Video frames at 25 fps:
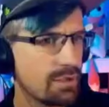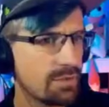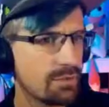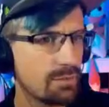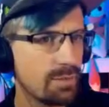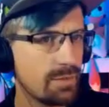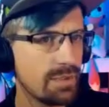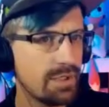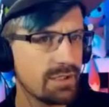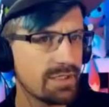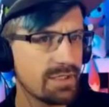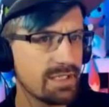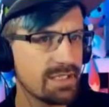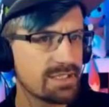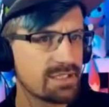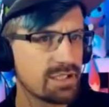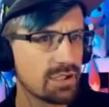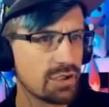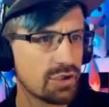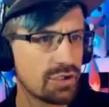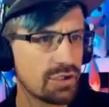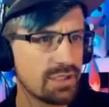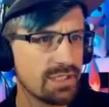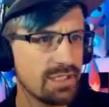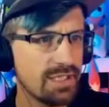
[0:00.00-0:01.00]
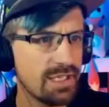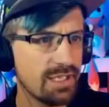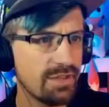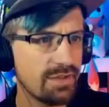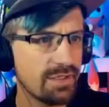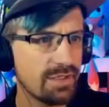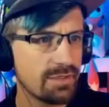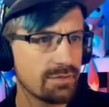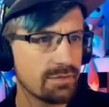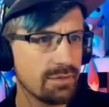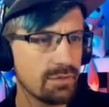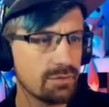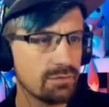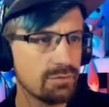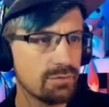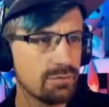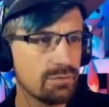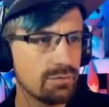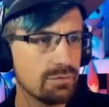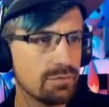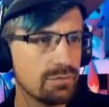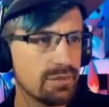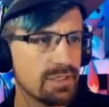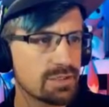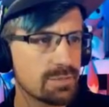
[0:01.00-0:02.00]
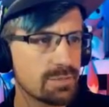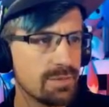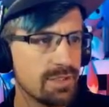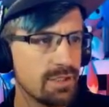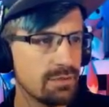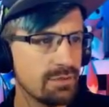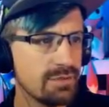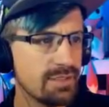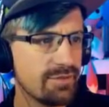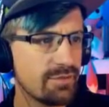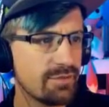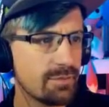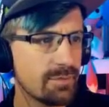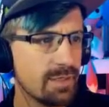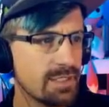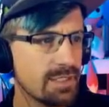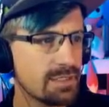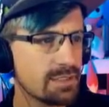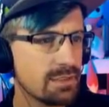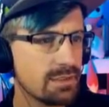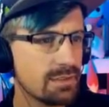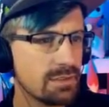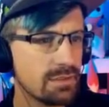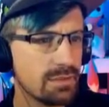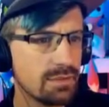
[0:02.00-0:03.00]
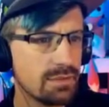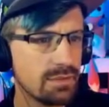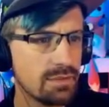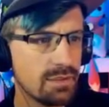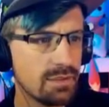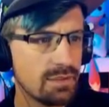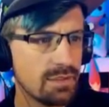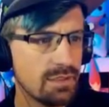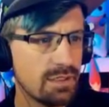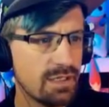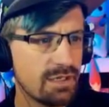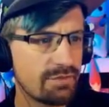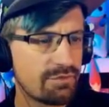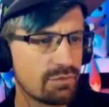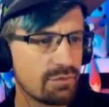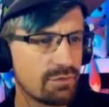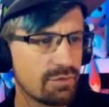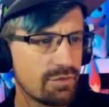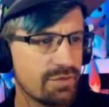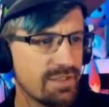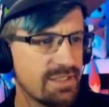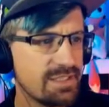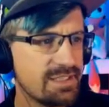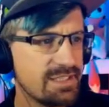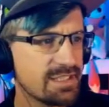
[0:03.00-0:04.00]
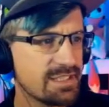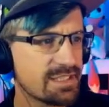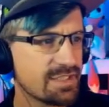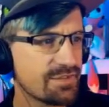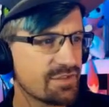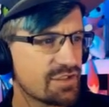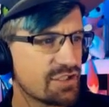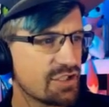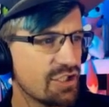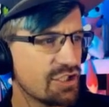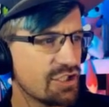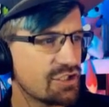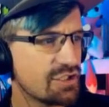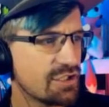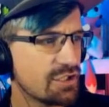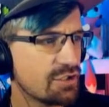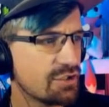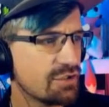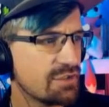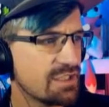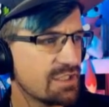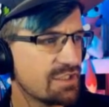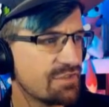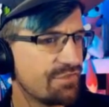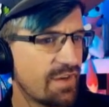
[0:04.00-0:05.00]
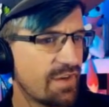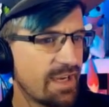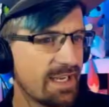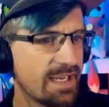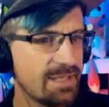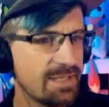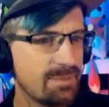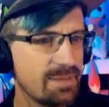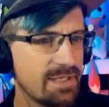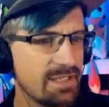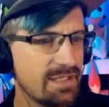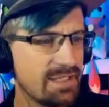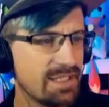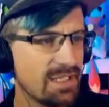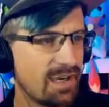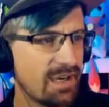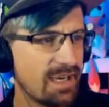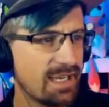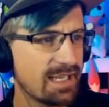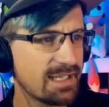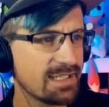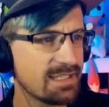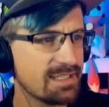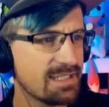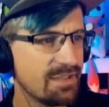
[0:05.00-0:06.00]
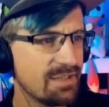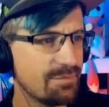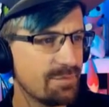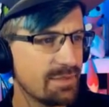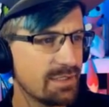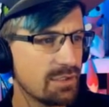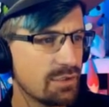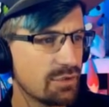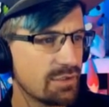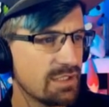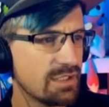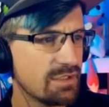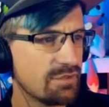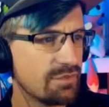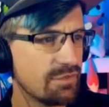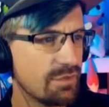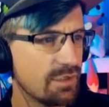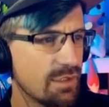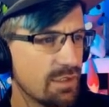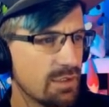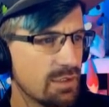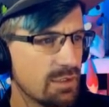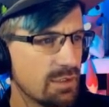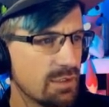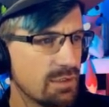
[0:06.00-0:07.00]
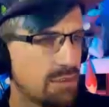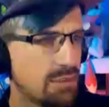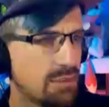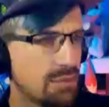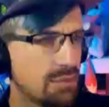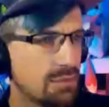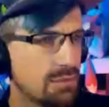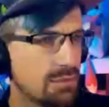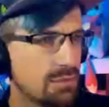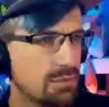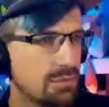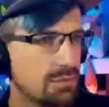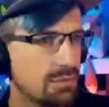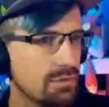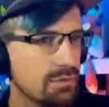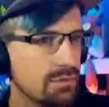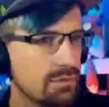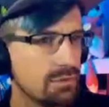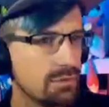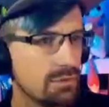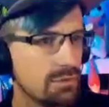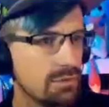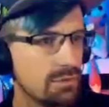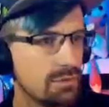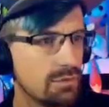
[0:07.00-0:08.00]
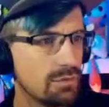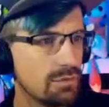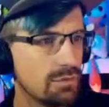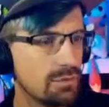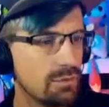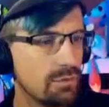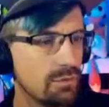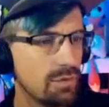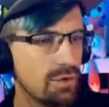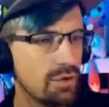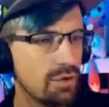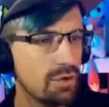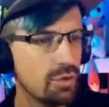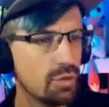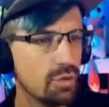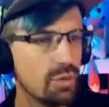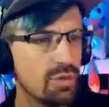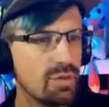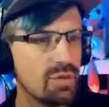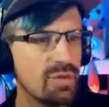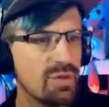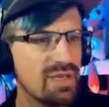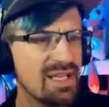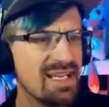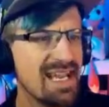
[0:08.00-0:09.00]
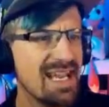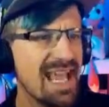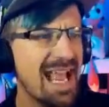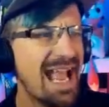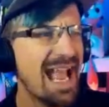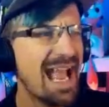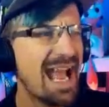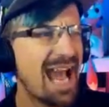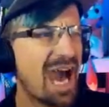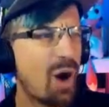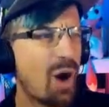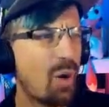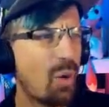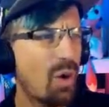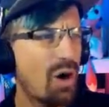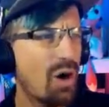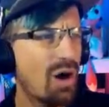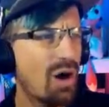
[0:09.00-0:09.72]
We don't get to look at anything. Oh, yes we do. Never mind. After all these years of searching, could this finally be the island I've been looking for? Well, who are we now?